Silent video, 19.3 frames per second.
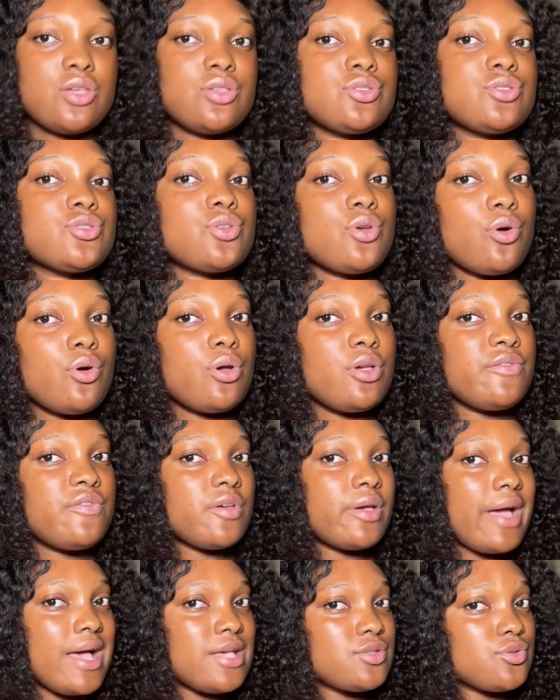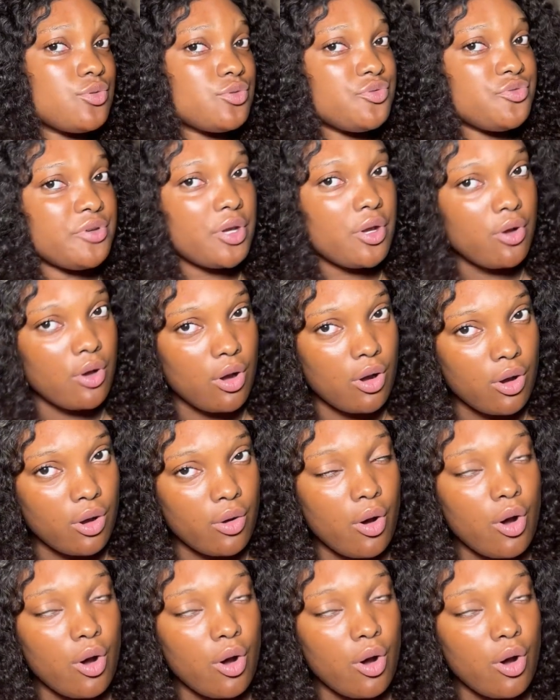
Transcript: So if you guys could recall,